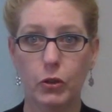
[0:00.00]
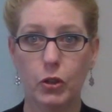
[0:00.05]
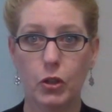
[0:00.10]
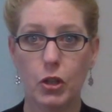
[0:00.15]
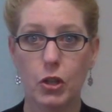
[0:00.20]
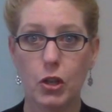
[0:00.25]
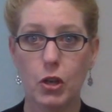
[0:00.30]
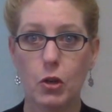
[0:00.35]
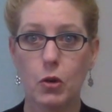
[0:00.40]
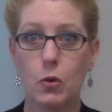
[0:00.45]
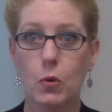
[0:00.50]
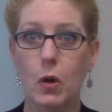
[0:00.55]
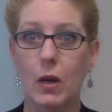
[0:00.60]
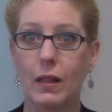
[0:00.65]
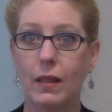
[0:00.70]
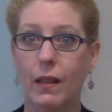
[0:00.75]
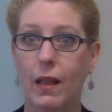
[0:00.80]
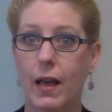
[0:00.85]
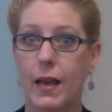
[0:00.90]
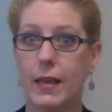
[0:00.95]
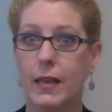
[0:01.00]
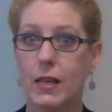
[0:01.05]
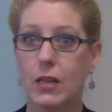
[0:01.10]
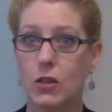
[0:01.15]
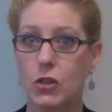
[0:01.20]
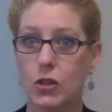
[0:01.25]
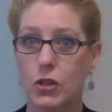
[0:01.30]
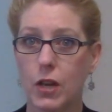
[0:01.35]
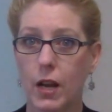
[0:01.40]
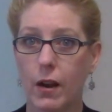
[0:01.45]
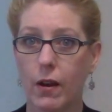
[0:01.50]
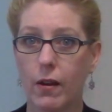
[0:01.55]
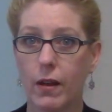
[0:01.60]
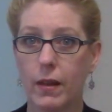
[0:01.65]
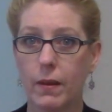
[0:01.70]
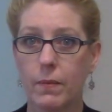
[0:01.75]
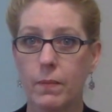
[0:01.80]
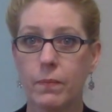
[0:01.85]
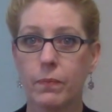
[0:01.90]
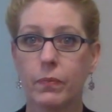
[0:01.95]
to you, like and share
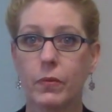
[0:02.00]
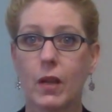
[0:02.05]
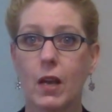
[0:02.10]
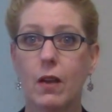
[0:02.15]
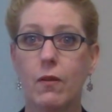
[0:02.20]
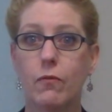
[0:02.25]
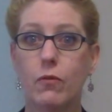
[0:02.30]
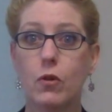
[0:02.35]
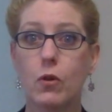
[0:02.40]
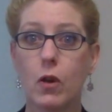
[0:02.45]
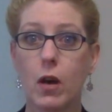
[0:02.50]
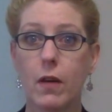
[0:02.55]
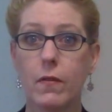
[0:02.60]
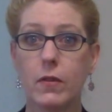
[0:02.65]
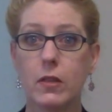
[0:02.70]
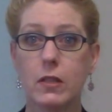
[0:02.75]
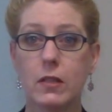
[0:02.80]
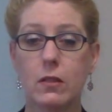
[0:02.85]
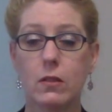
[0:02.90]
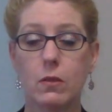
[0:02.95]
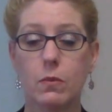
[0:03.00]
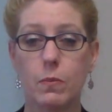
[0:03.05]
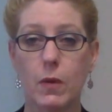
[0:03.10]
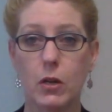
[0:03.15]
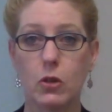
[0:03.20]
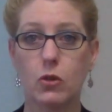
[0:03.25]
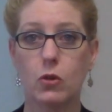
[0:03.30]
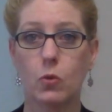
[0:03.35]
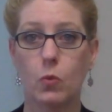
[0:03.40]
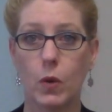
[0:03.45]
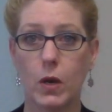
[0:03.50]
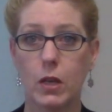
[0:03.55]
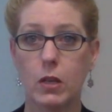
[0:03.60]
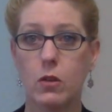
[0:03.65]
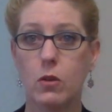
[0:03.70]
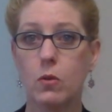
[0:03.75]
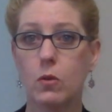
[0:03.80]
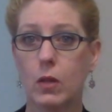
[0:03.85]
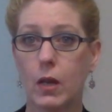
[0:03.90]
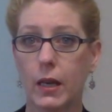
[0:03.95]
it. If you have a special way
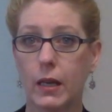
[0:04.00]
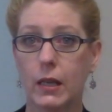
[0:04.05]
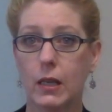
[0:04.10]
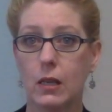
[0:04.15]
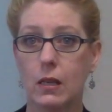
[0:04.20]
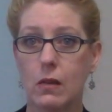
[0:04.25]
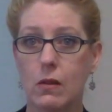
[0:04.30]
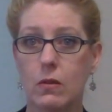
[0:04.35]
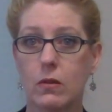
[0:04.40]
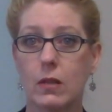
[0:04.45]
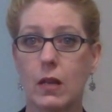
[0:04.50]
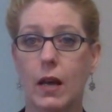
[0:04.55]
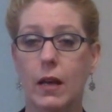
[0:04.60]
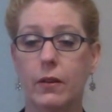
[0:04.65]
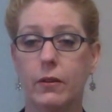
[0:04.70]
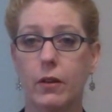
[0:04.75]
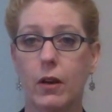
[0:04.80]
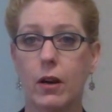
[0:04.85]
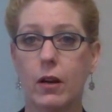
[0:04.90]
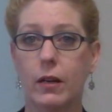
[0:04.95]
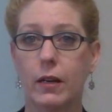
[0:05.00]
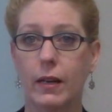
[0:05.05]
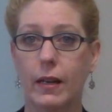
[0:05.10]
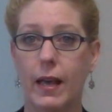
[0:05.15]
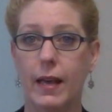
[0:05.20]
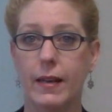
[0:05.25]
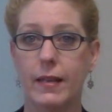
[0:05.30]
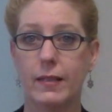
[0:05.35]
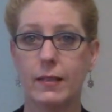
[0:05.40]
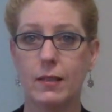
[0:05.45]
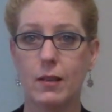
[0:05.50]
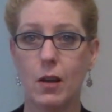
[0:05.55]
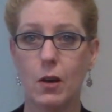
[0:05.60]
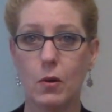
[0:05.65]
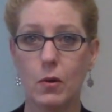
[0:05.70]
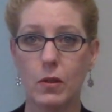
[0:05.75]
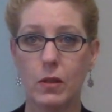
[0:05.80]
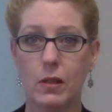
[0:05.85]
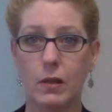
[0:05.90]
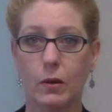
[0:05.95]
you like to use On Guard, let us know
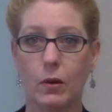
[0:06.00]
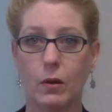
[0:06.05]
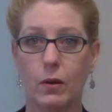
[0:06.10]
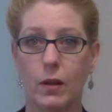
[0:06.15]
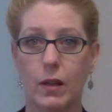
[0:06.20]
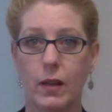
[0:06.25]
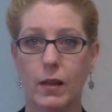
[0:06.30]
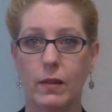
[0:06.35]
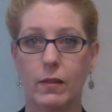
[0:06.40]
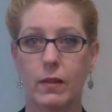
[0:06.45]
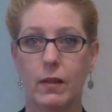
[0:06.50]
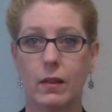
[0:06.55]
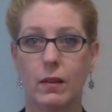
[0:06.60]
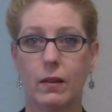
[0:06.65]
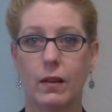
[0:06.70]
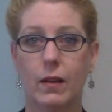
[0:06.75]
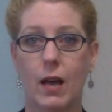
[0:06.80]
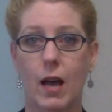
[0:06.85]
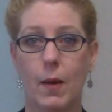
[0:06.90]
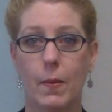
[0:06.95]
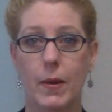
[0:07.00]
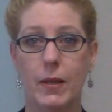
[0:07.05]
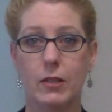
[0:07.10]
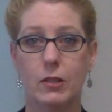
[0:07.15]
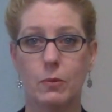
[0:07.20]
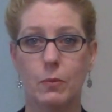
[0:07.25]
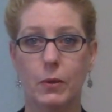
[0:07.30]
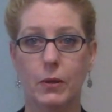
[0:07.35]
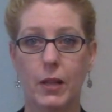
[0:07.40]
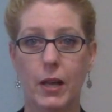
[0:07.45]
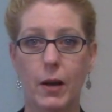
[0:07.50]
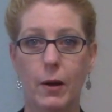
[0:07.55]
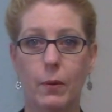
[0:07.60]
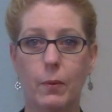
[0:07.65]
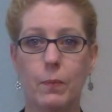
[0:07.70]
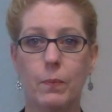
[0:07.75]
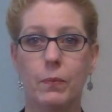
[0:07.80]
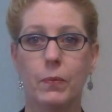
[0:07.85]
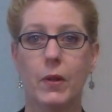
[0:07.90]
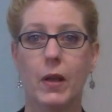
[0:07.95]
in the comments below.
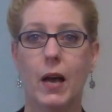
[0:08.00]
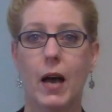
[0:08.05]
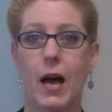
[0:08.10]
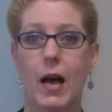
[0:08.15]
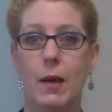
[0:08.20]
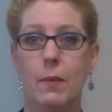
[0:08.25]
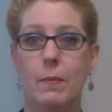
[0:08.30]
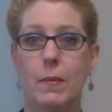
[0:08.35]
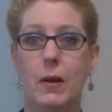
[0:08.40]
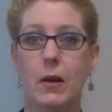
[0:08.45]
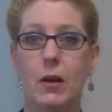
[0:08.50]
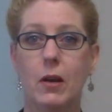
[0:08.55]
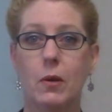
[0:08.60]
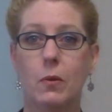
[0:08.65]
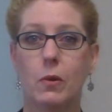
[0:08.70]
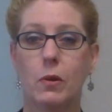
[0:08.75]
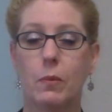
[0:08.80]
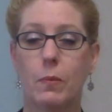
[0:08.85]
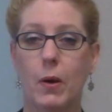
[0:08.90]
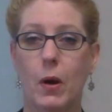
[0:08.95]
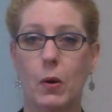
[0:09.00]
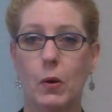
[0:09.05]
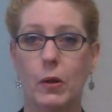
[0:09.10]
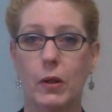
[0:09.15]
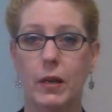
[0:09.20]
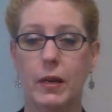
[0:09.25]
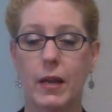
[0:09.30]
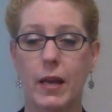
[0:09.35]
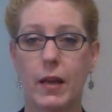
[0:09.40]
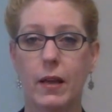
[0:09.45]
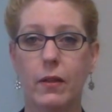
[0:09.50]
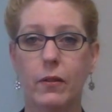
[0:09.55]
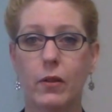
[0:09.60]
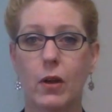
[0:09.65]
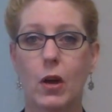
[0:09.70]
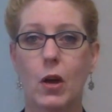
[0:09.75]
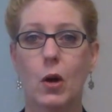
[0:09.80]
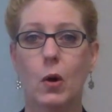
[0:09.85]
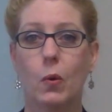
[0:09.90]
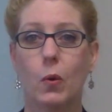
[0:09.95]
I'm Mary with Powerline Health,
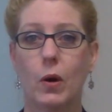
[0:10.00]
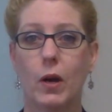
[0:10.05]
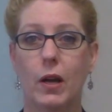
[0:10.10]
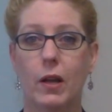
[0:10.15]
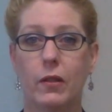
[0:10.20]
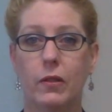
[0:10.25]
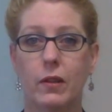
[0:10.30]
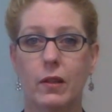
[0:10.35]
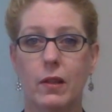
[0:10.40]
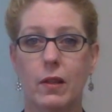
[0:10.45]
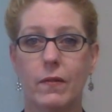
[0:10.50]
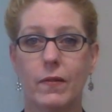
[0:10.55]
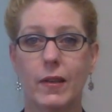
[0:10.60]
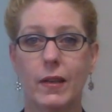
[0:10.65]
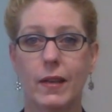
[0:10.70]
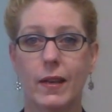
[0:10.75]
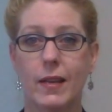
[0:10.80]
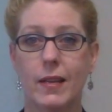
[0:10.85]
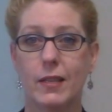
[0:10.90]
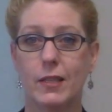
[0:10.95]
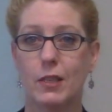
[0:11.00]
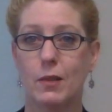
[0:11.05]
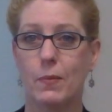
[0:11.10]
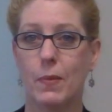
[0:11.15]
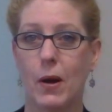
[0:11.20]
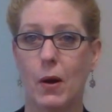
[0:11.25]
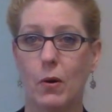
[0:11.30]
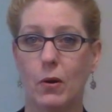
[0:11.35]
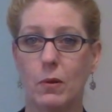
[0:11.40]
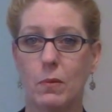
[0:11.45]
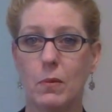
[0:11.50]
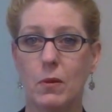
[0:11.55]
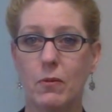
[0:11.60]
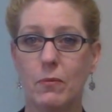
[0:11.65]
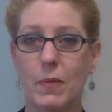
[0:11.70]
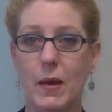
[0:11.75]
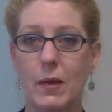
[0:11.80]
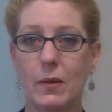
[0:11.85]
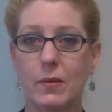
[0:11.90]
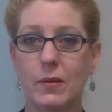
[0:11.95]
where healthy living is the power to move
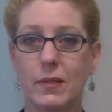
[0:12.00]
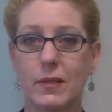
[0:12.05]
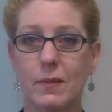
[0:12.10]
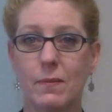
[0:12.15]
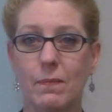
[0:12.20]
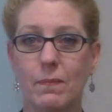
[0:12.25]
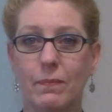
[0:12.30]
mountains.